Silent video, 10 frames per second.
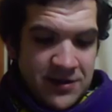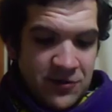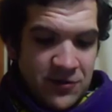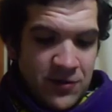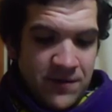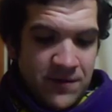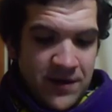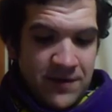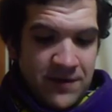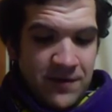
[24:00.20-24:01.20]
you would feel
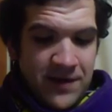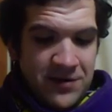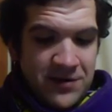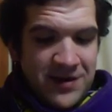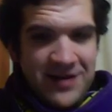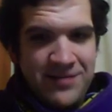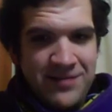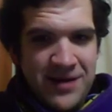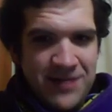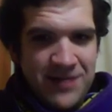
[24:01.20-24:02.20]
if you found you had eaten a
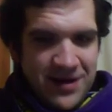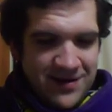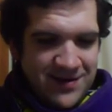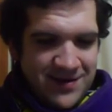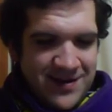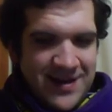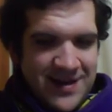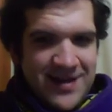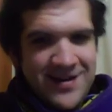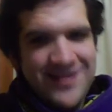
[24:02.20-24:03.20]
baby.
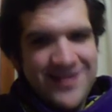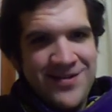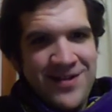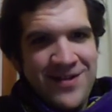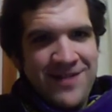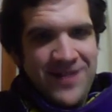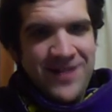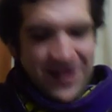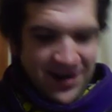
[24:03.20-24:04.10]
Know that feeling.